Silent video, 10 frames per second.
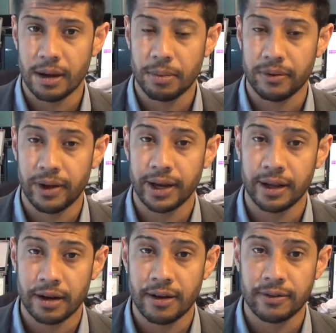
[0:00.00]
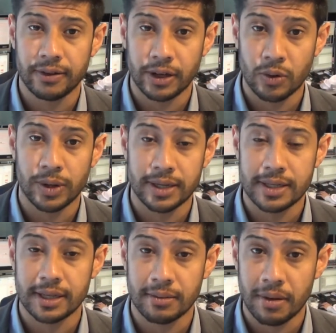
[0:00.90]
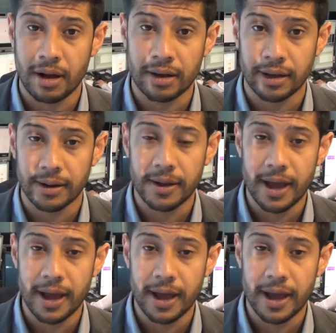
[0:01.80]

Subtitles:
providing enough liquidity in the market.